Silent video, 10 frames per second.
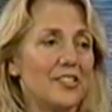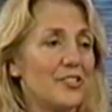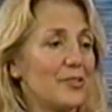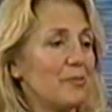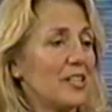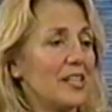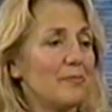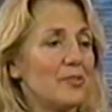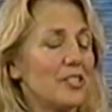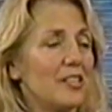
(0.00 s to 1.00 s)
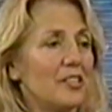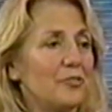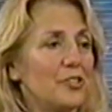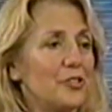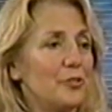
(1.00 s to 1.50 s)
Sometimes
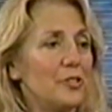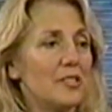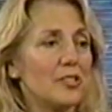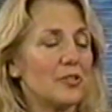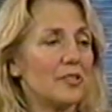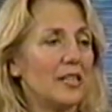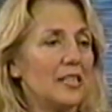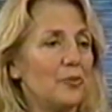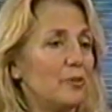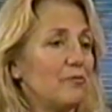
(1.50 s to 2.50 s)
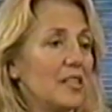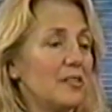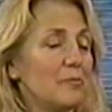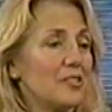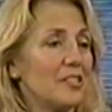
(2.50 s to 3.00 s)
students will
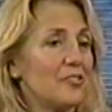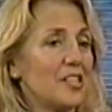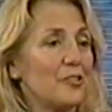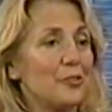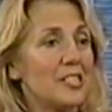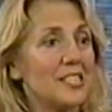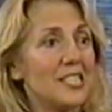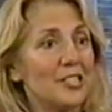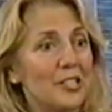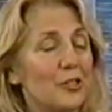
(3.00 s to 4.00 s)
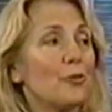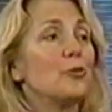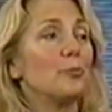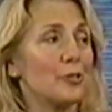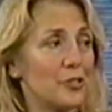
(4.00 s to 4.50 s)
find themselves not only stealing their
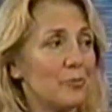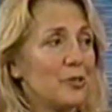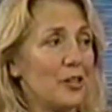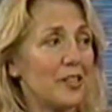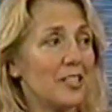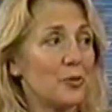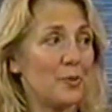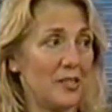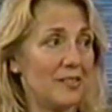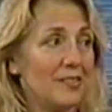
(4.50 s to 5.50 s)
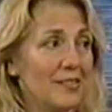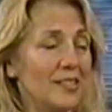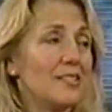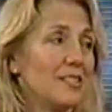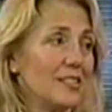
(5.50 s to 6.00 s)
own personal belongings, but
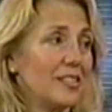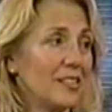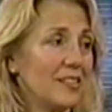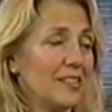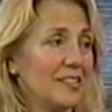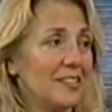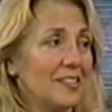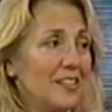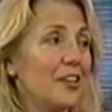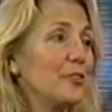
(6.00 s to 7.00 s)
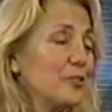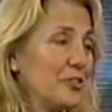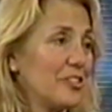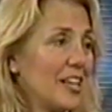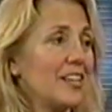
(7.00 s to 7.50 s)
stealing
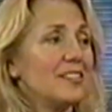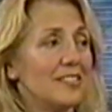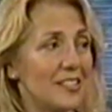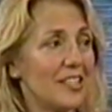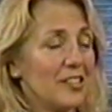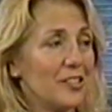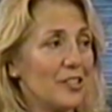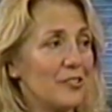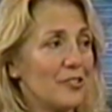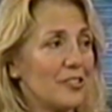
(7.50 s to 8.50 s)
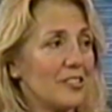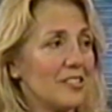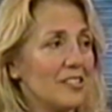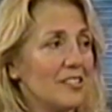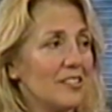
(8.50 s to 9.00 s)
others and selling those
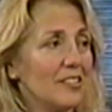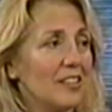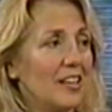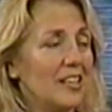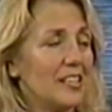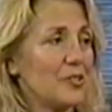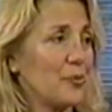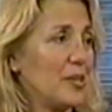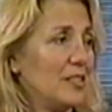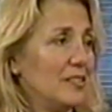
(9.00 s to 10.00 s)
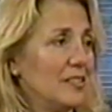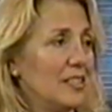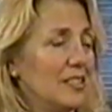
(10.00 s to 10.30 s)
as well.